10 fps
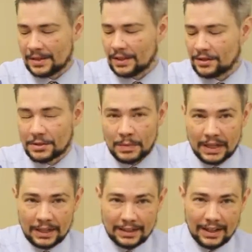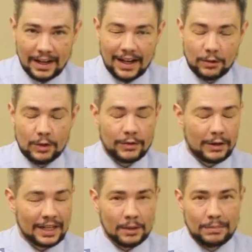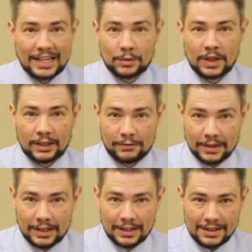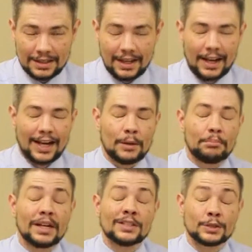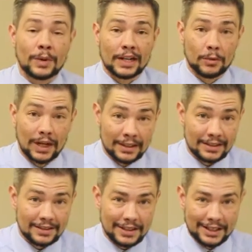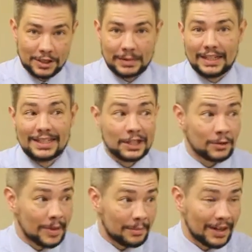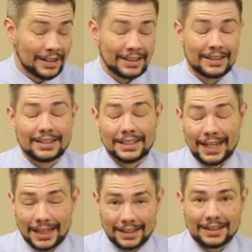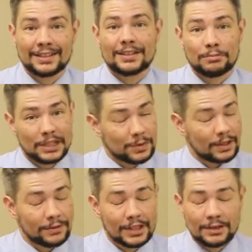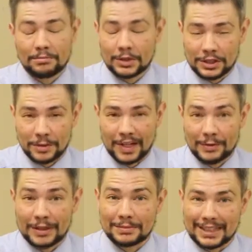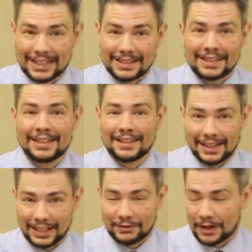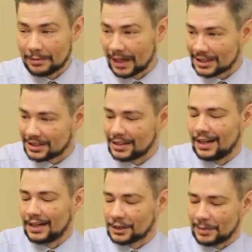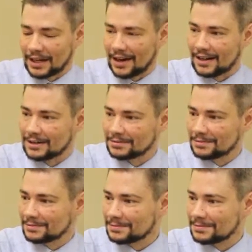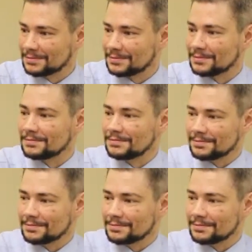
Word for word: This is me. Uh, we're voting on May twenty-first, and I'm button twenty-one, so that should be easy to remember. The date, May twenty-first, push twenty-one, please. Thanks very much, and here's my card. Thank you.